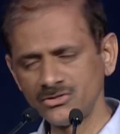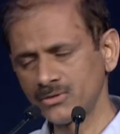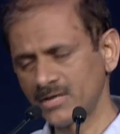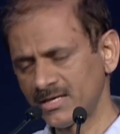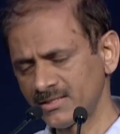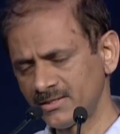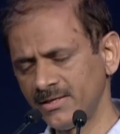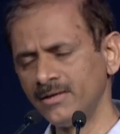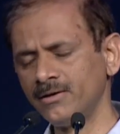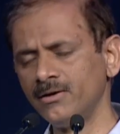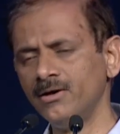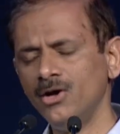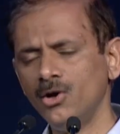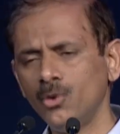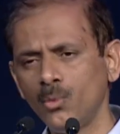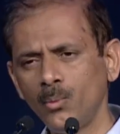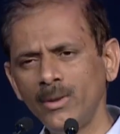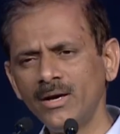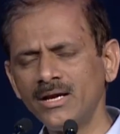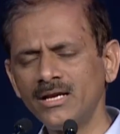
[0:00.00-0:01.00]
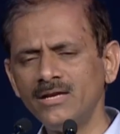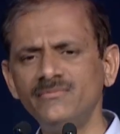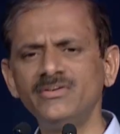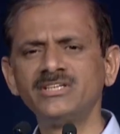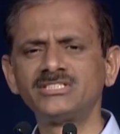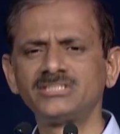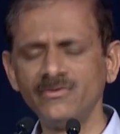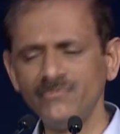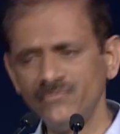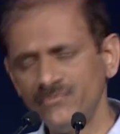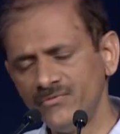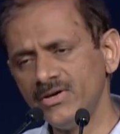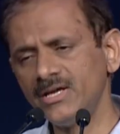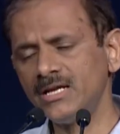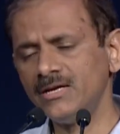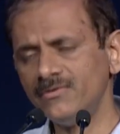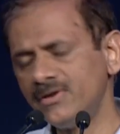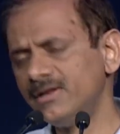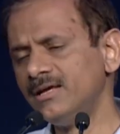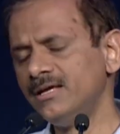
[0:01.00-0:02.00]
So I think we are investing
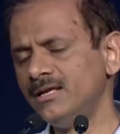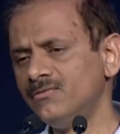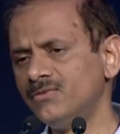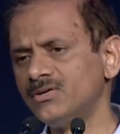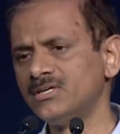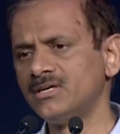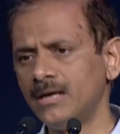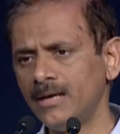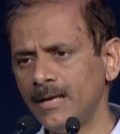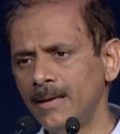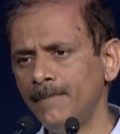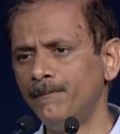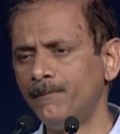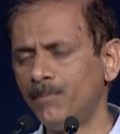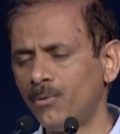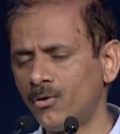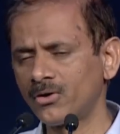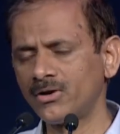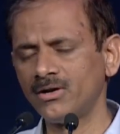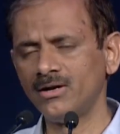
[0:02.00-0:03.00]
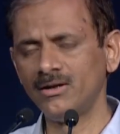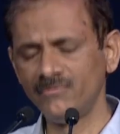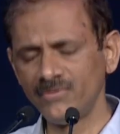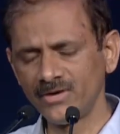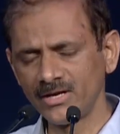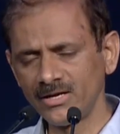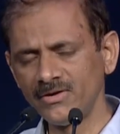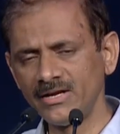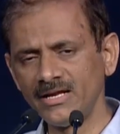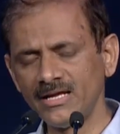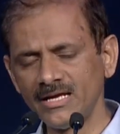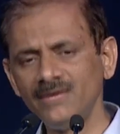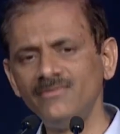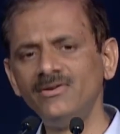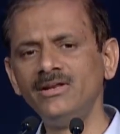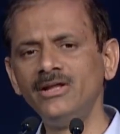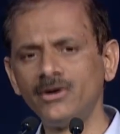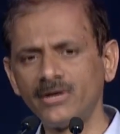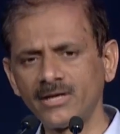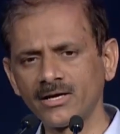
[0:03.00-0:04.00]
very, very important, very, very
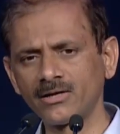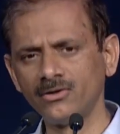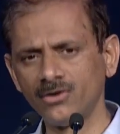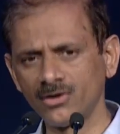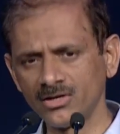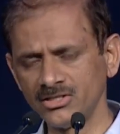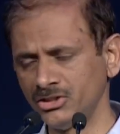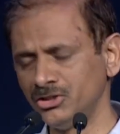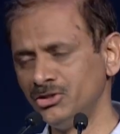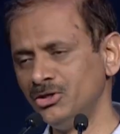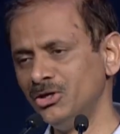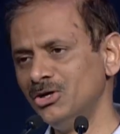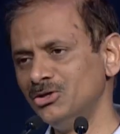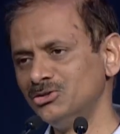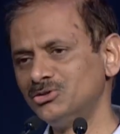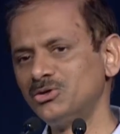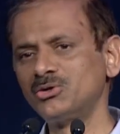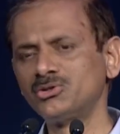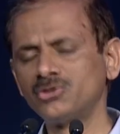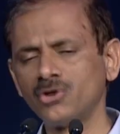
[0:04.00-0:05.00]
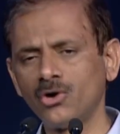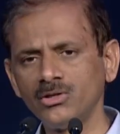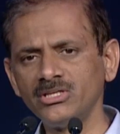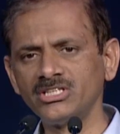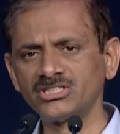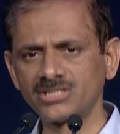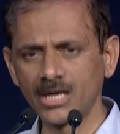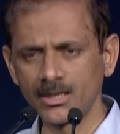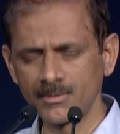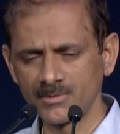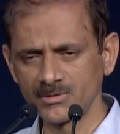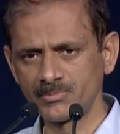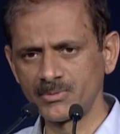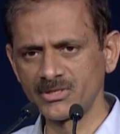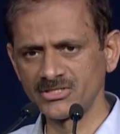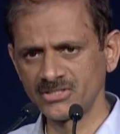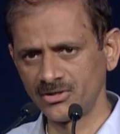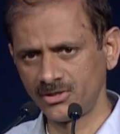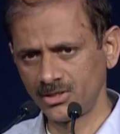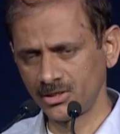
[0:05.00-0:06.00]
heavily on technology. So to all the startups
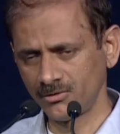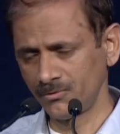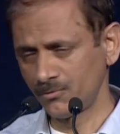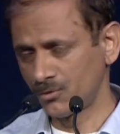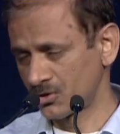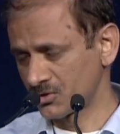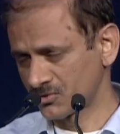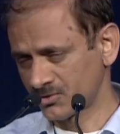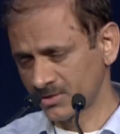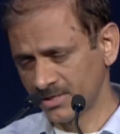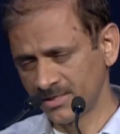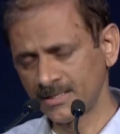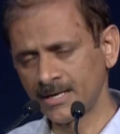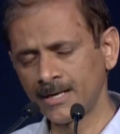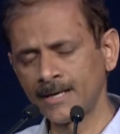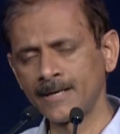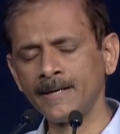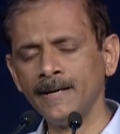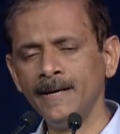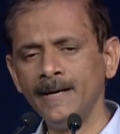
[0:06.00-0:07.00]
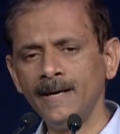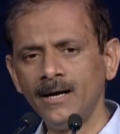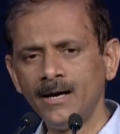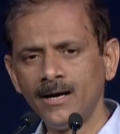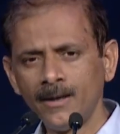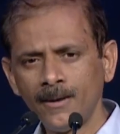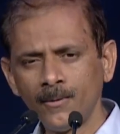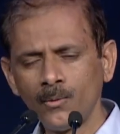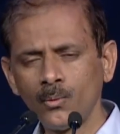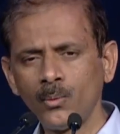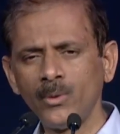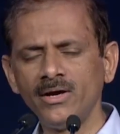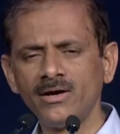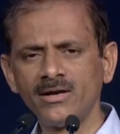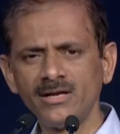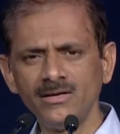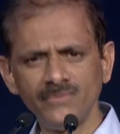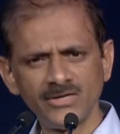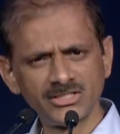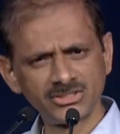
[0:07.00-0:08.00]
present here, we want to say that we are
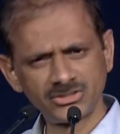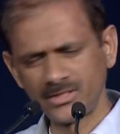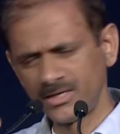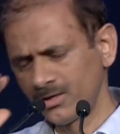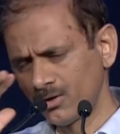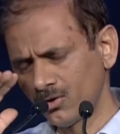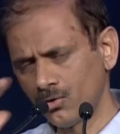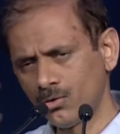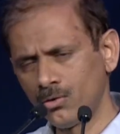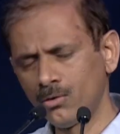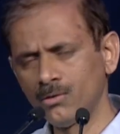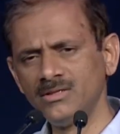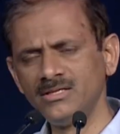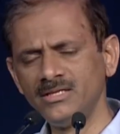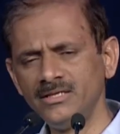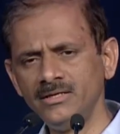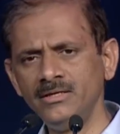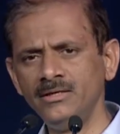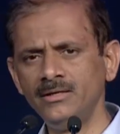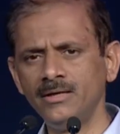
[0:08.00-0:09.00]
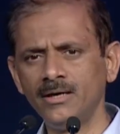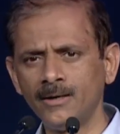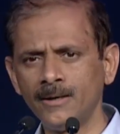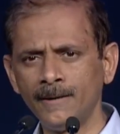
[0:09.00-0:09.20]
investing in all the